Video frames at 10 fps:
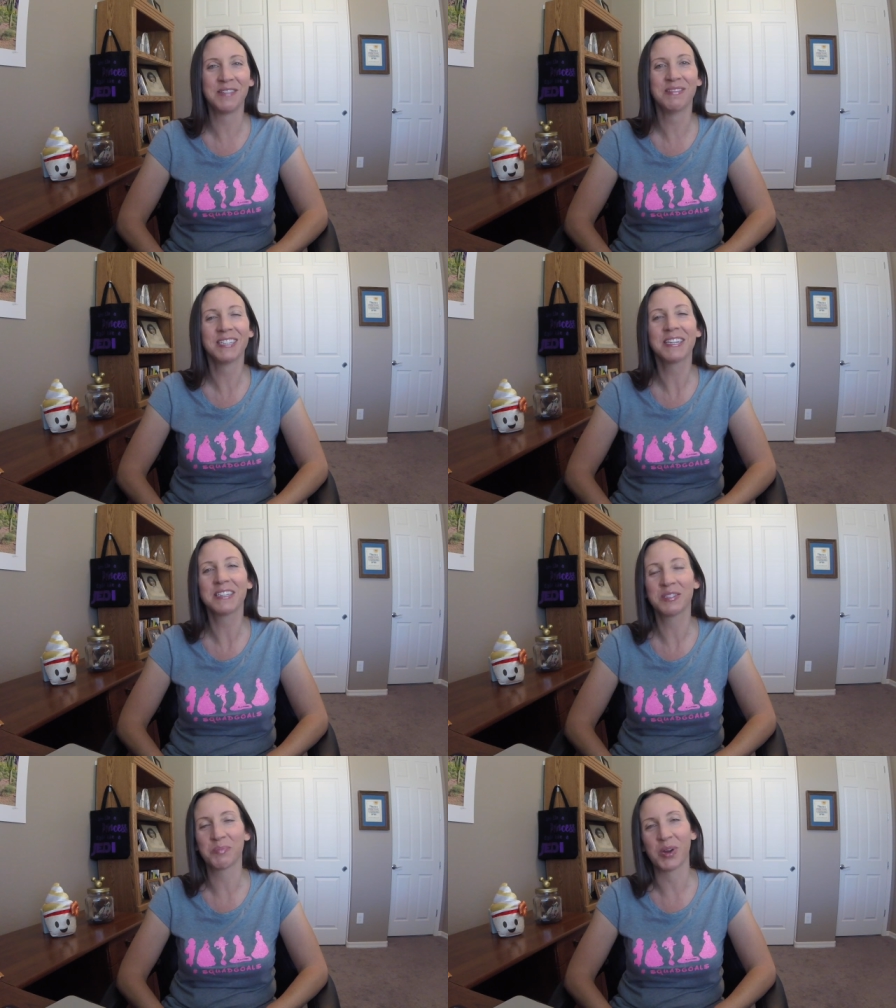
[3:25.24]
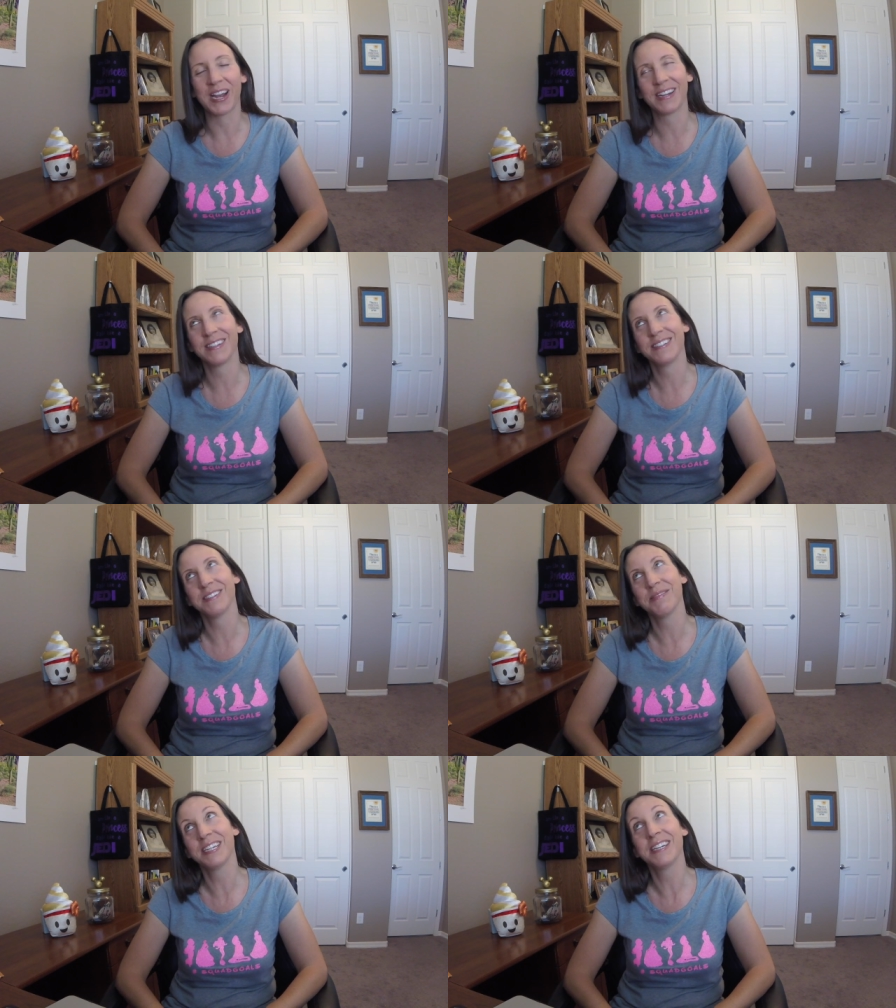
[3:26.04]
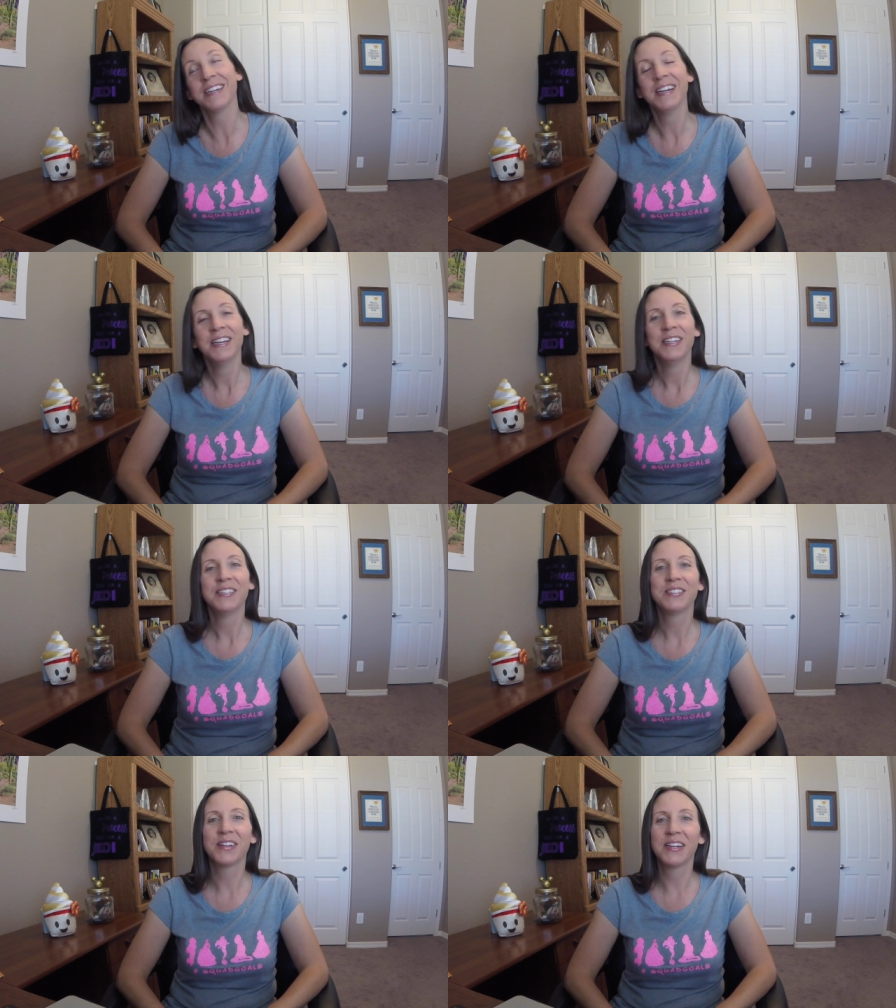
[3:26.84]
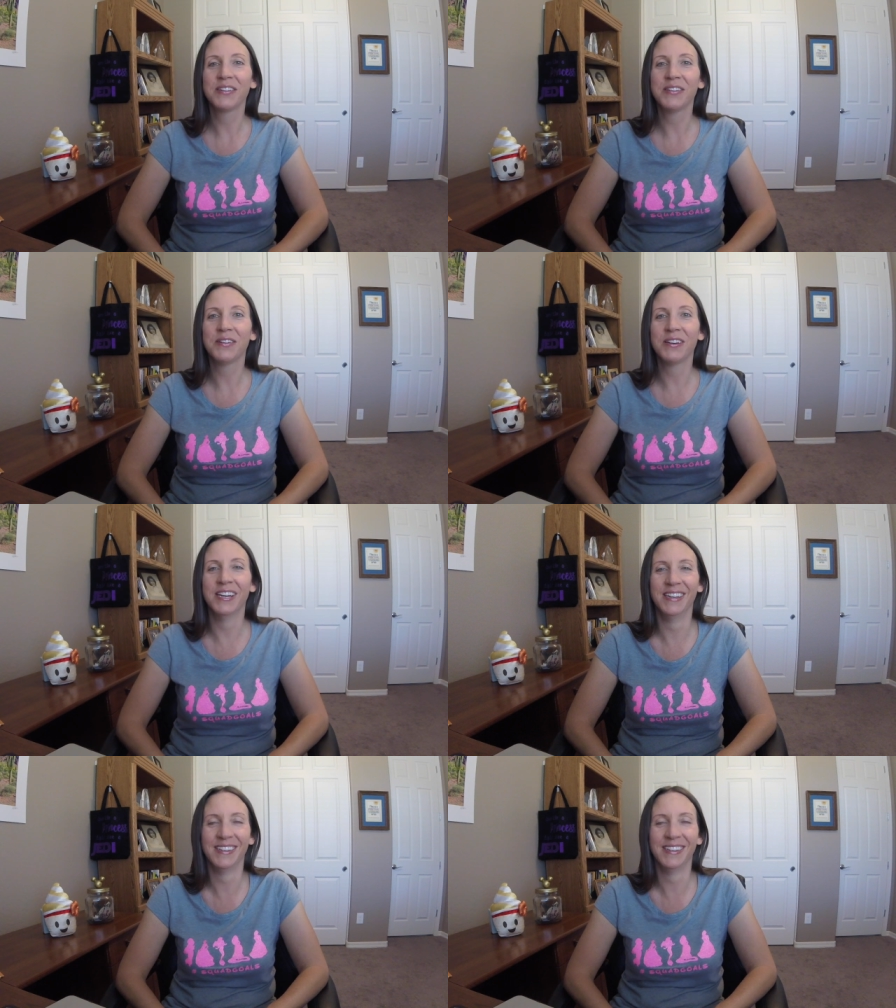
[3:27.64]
seems like it's bragging to me. So I don't know.